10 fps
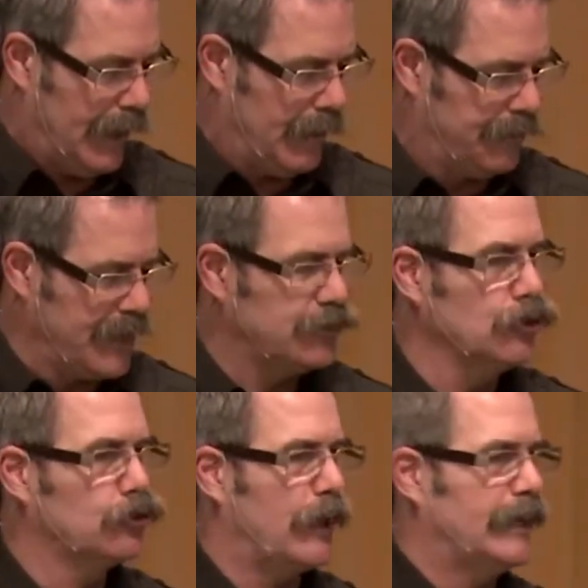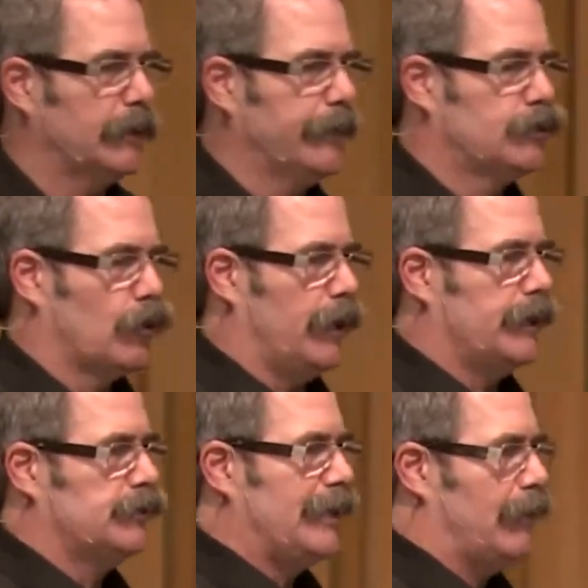In this you greatly
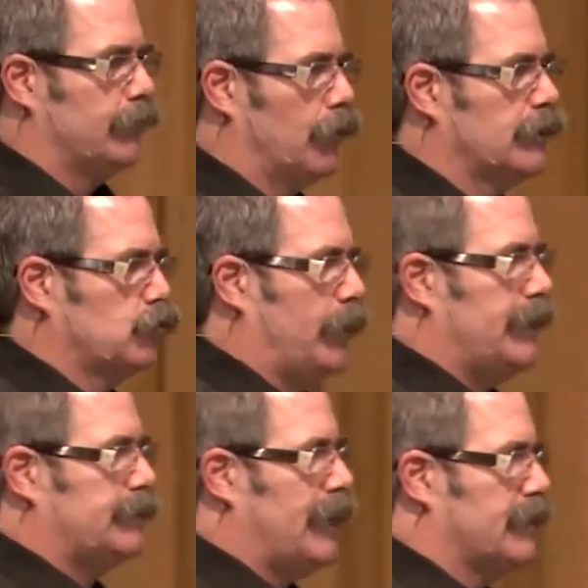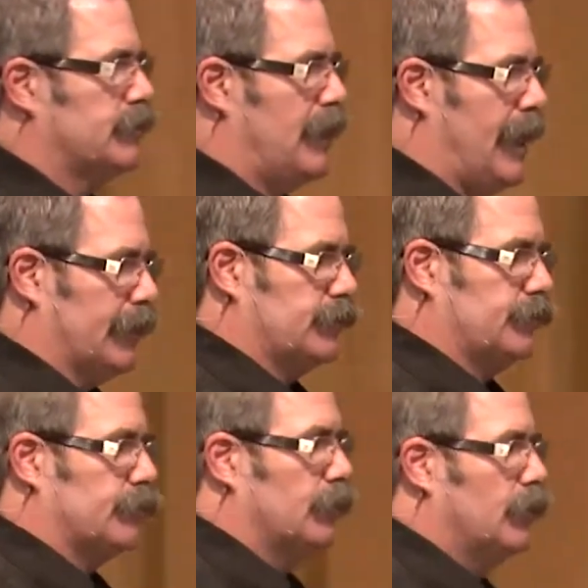rejoice. Now notice what he says
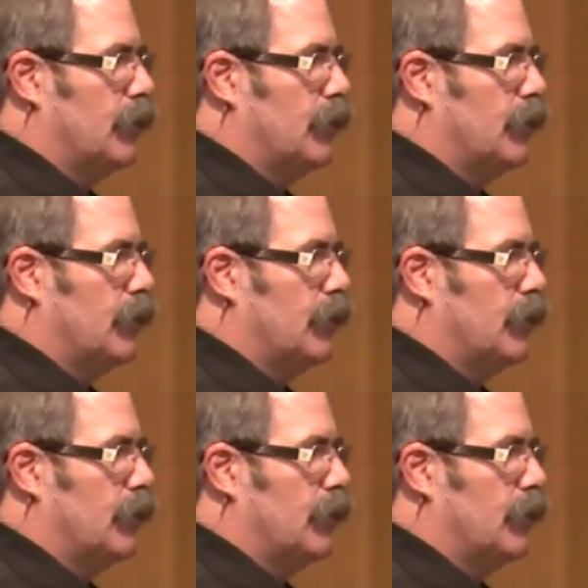next.